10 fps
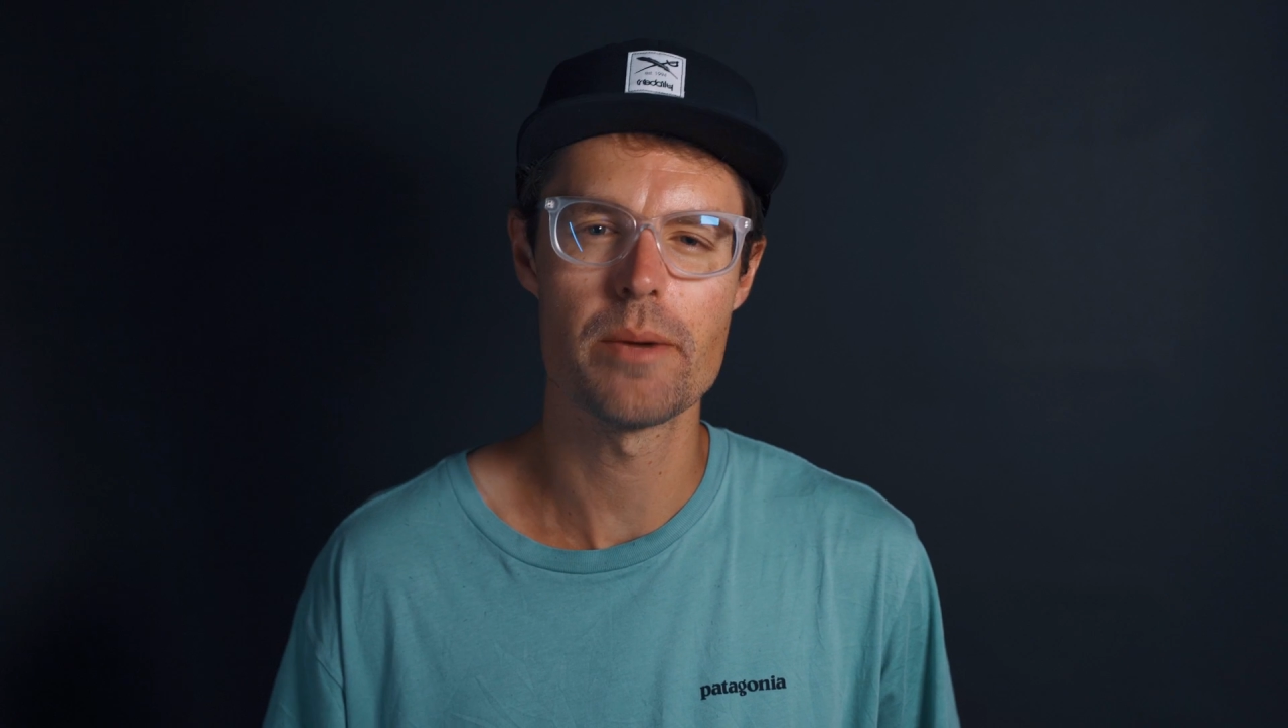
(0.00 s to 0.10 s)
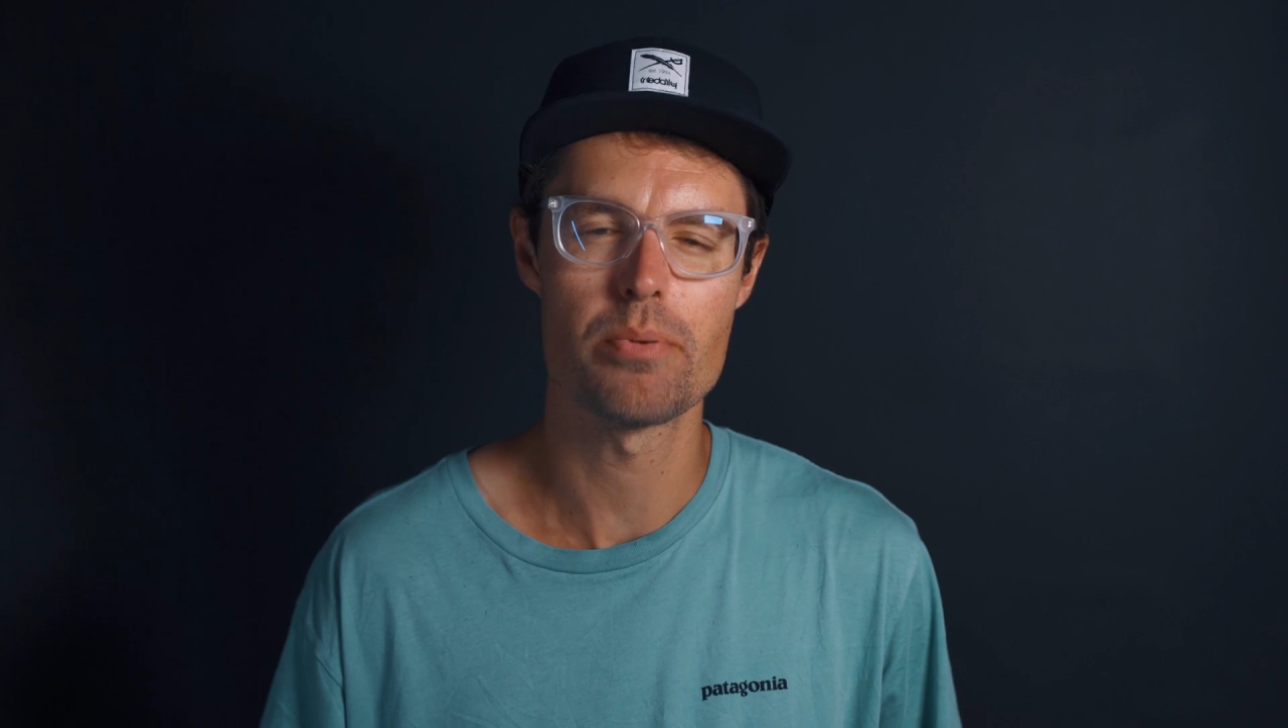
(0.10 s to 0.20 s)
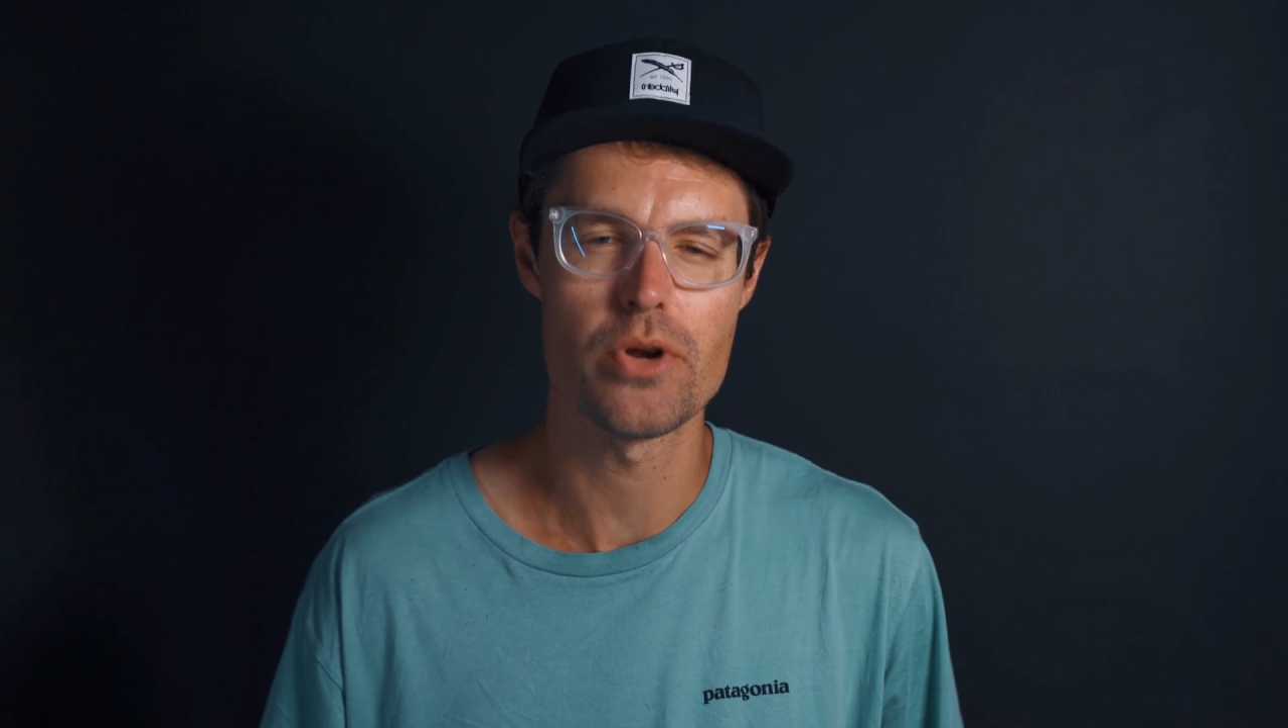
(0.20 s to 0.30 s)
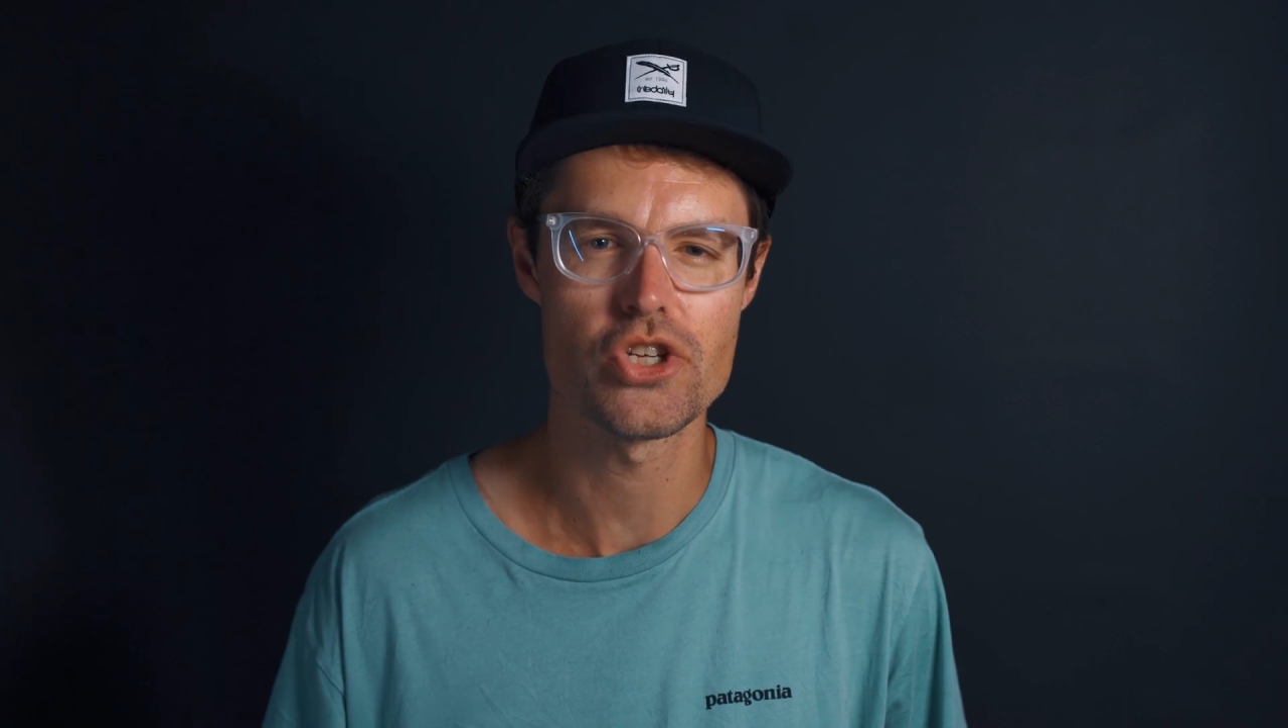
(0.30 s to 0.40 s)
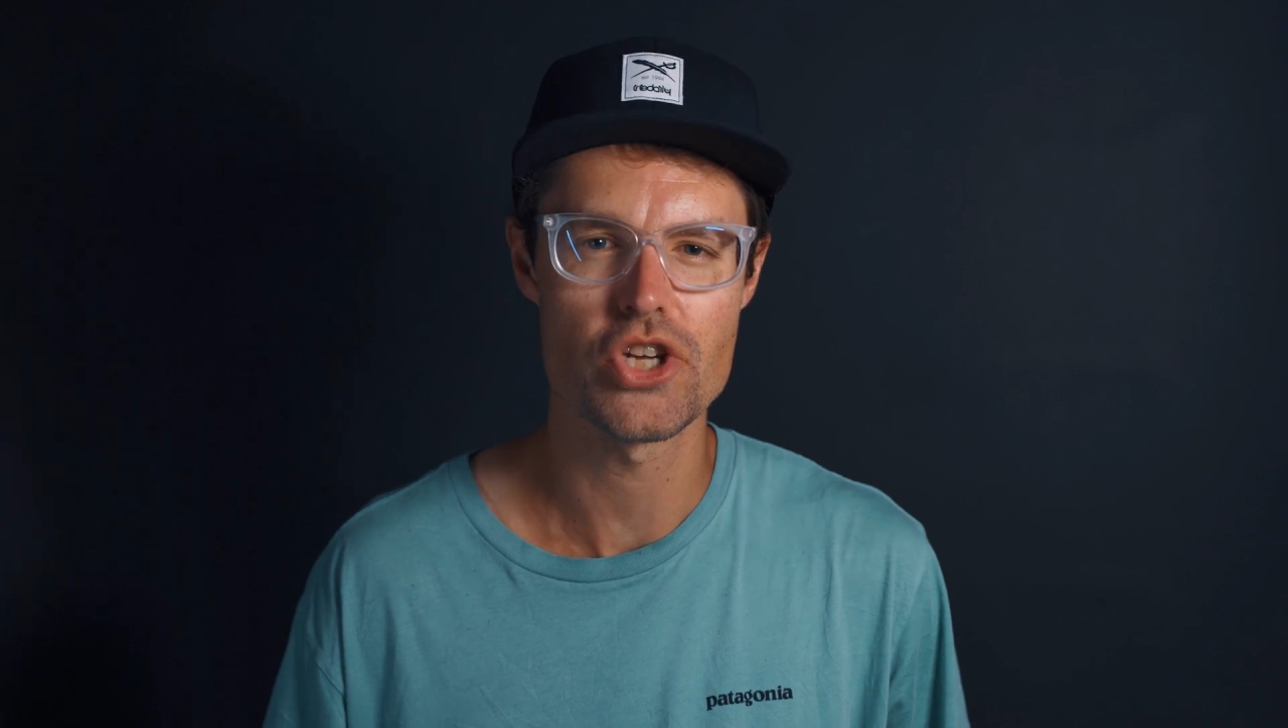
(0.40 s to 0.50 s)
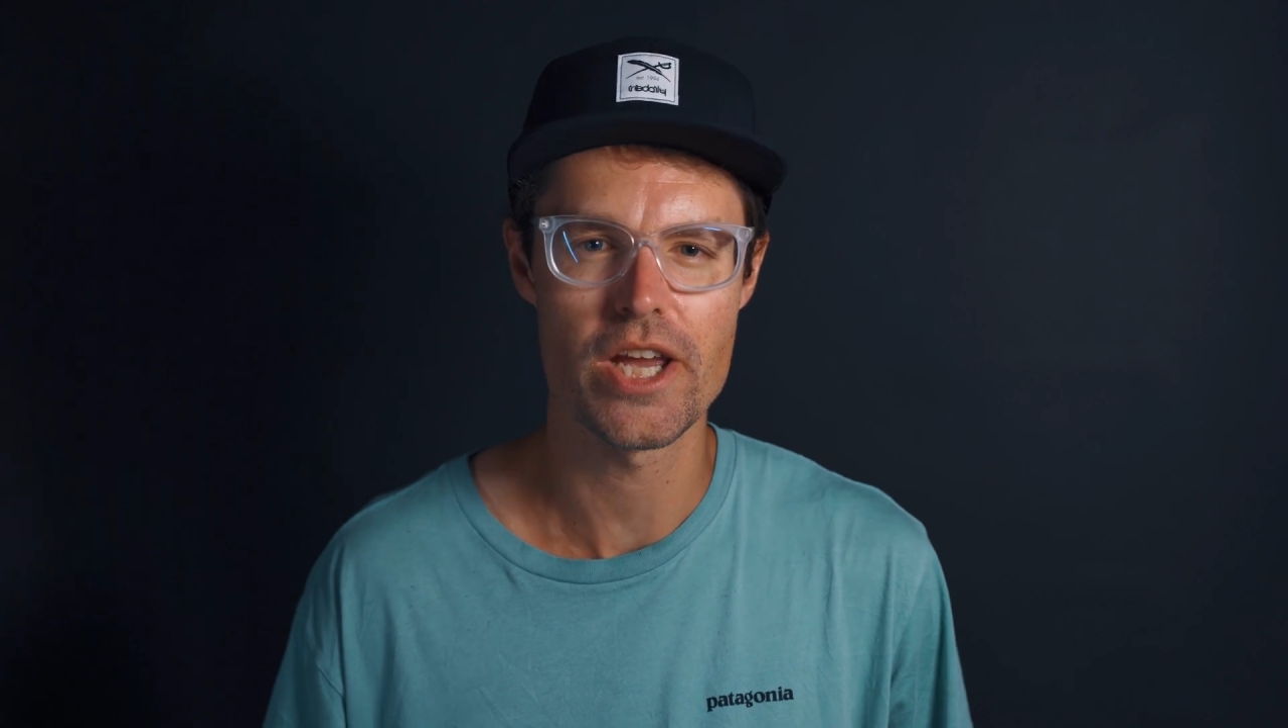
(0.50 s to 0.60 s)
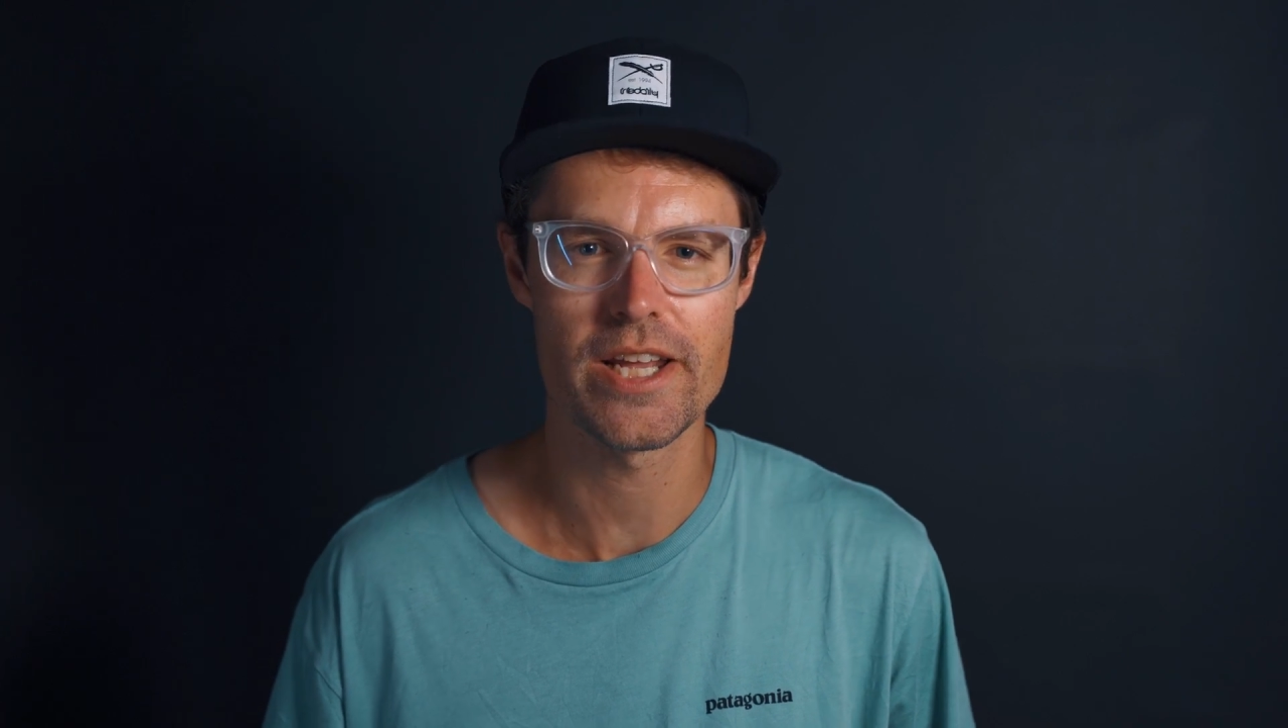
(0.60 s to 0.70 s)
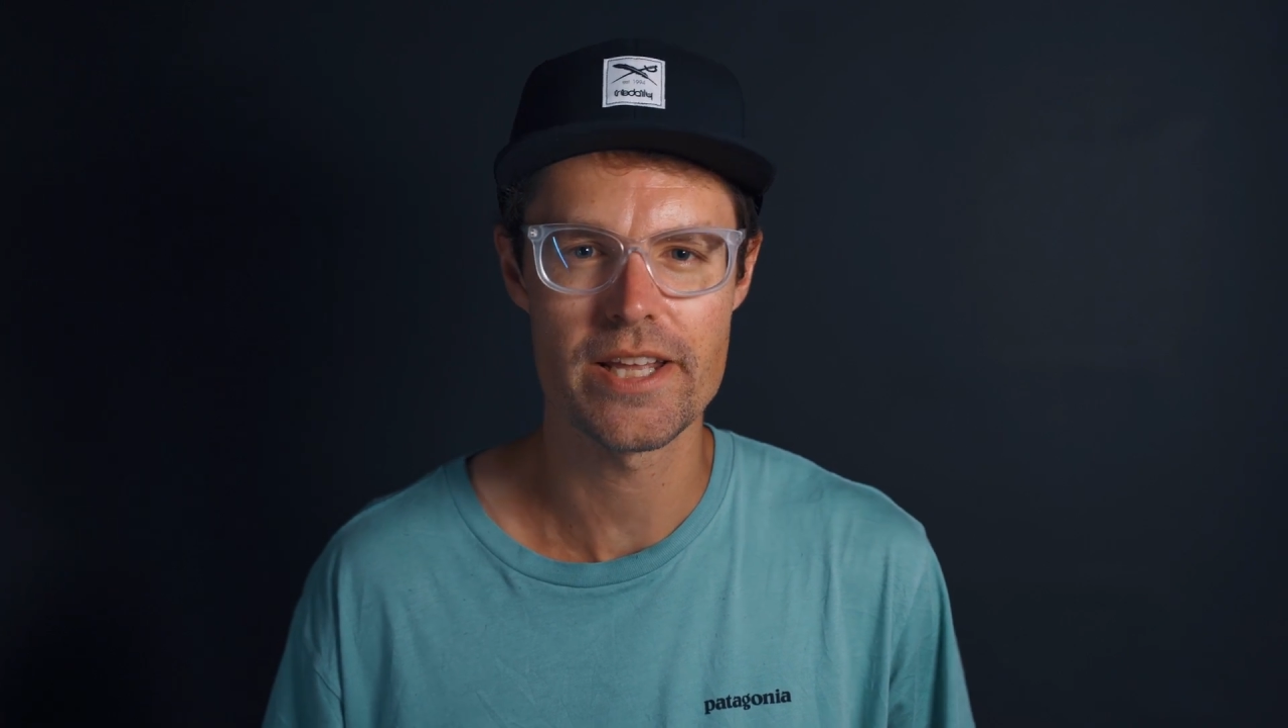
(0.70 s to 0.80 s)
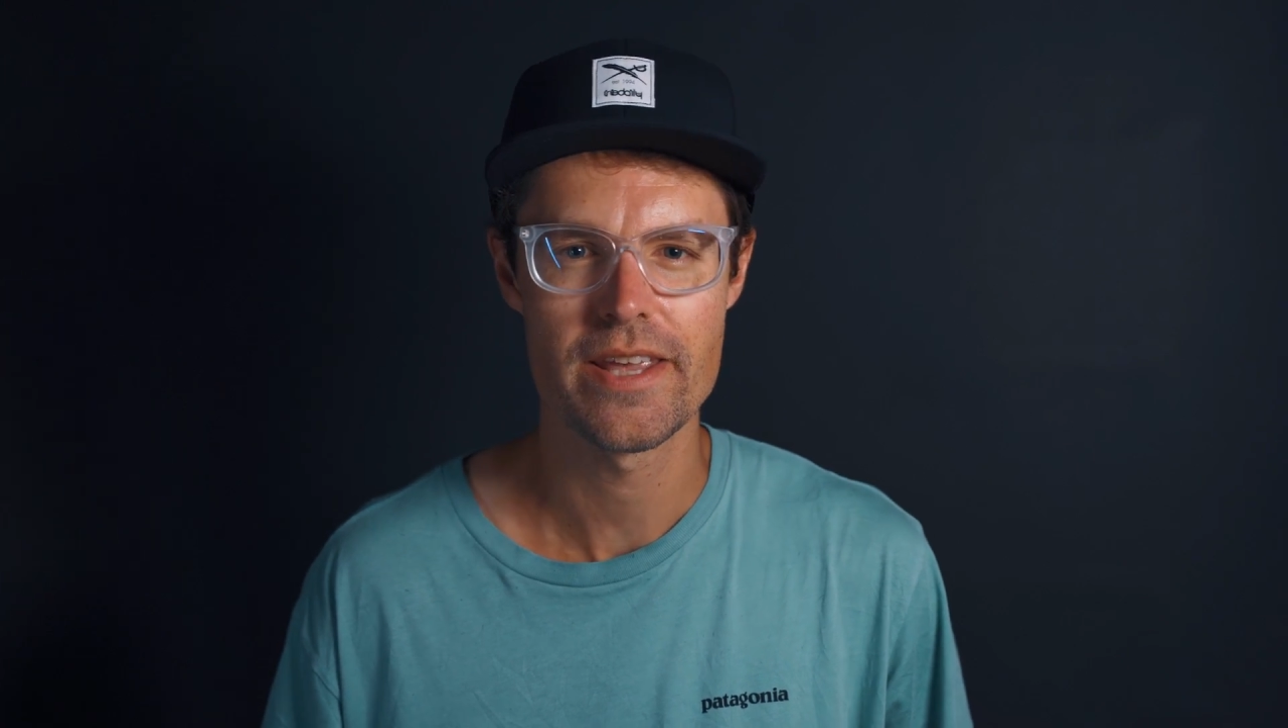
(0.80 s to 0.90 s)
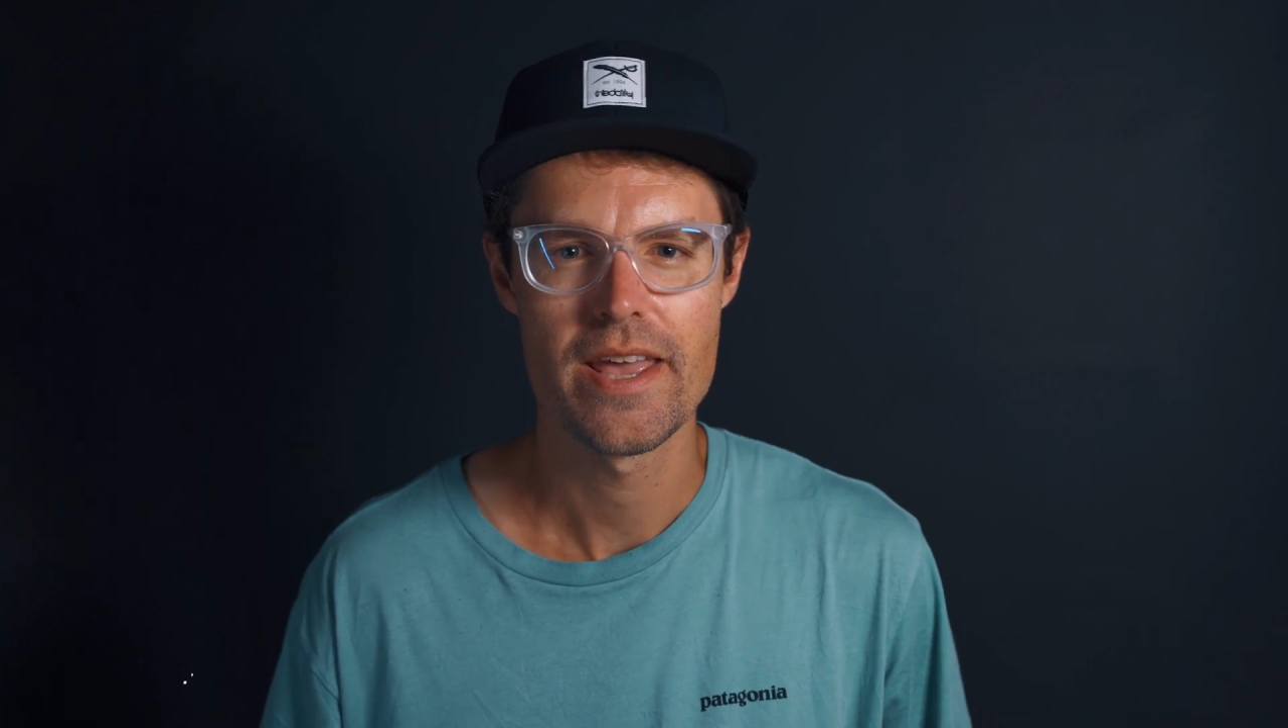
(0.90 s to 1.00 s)
appreciate
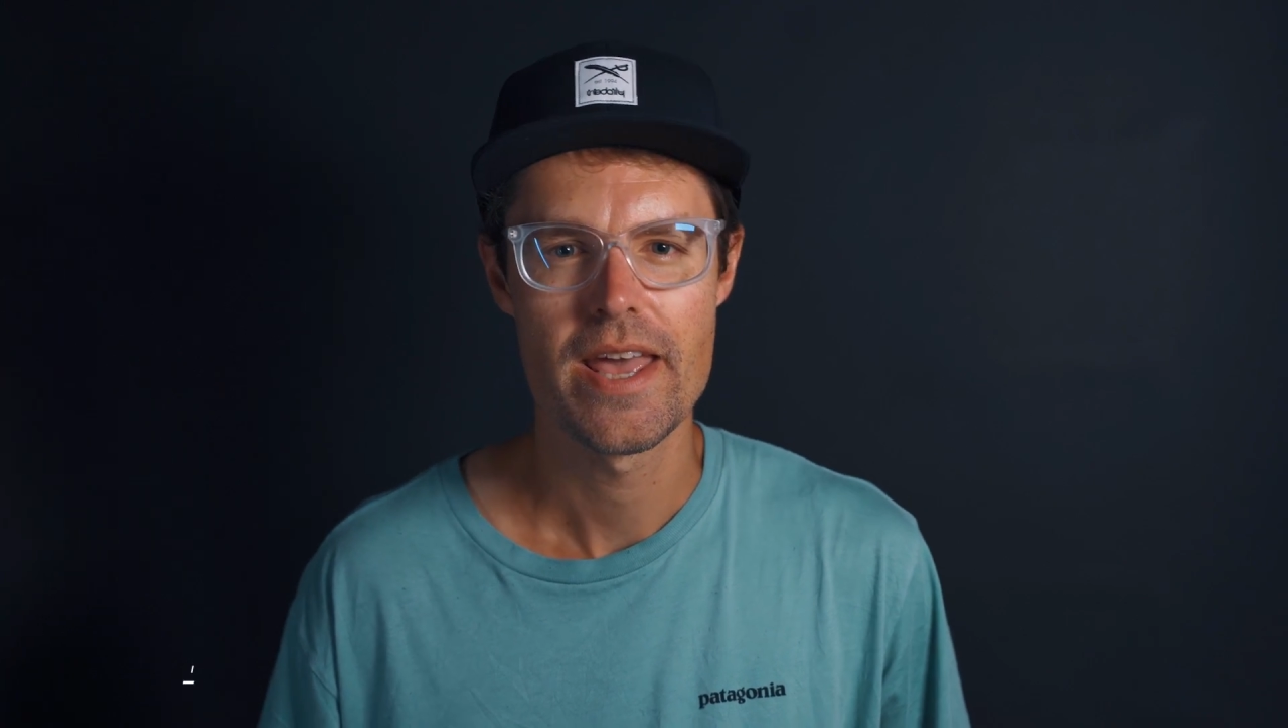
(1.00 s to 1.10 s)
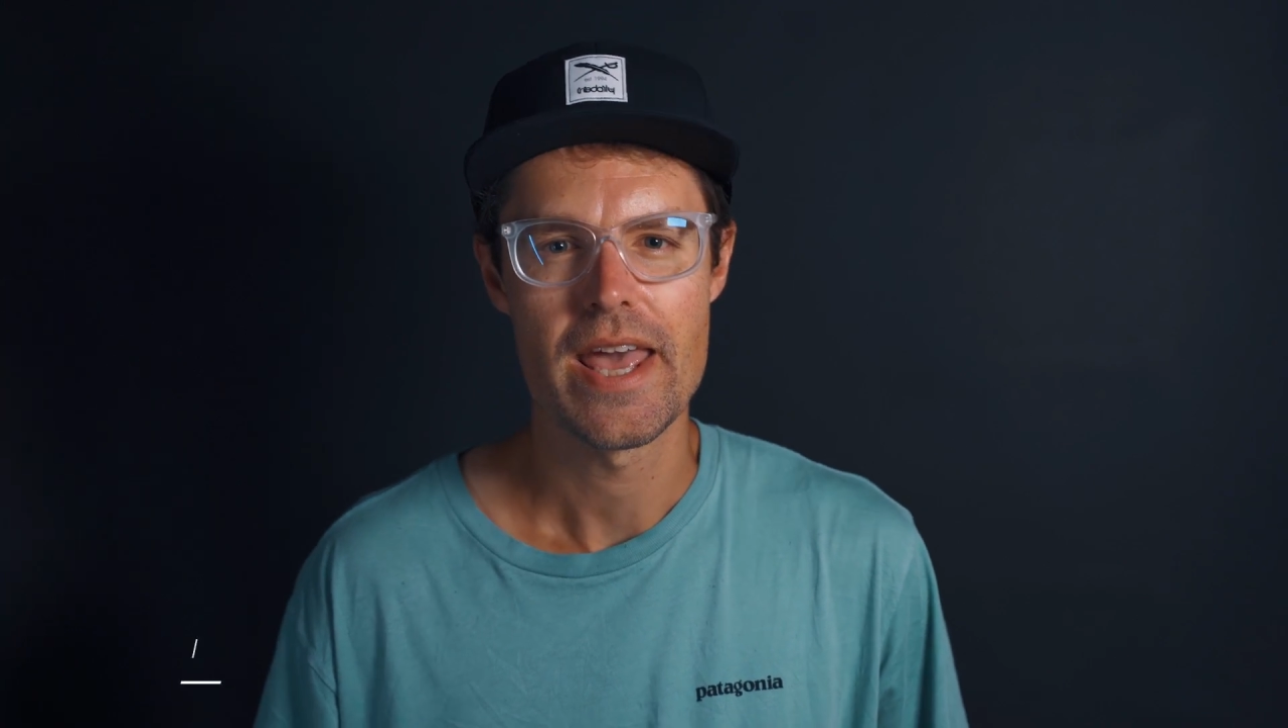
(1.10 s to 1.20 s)
it.